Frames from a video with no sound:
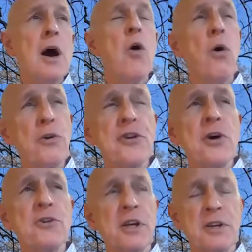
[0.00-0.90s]

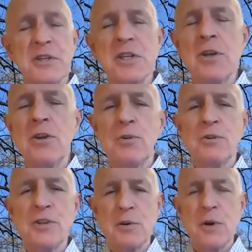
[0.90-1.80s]
Also, to continue
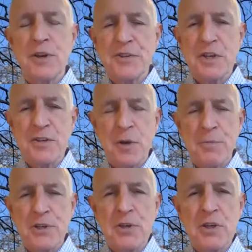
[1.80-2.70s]
to assess
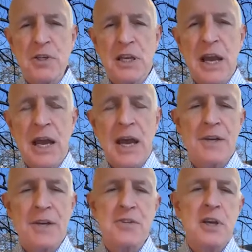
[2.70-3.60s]
opportunity
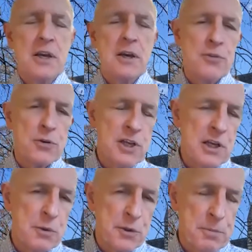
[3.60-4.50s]
as, if you're
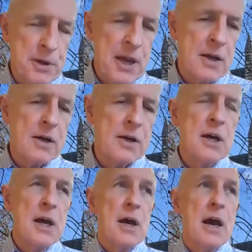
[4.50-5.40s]
dealing with a payer,
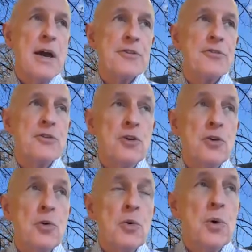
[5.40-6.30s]
as
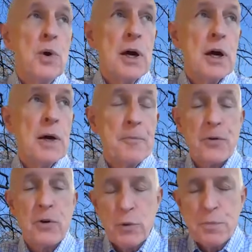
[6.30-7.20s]
new
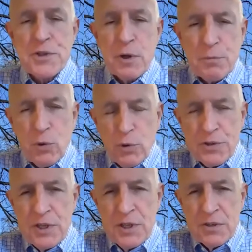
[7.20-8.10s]
groups are brought
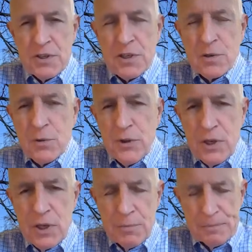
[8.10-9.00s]
into
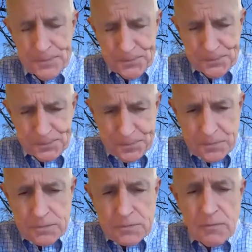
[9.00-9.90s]
the
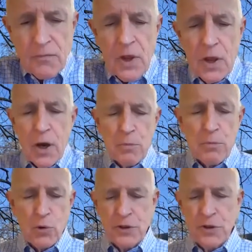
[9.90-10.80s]

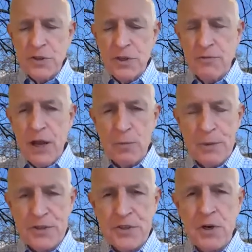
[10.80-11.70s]

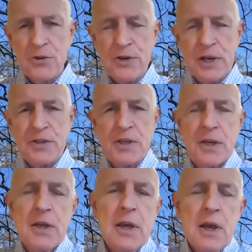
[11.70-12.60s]
value-based
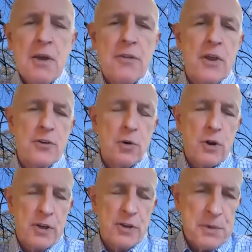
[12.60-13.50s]
contracting that you're
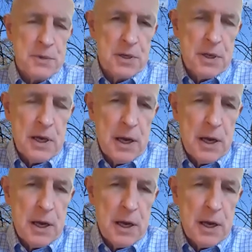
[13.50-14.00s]
going to be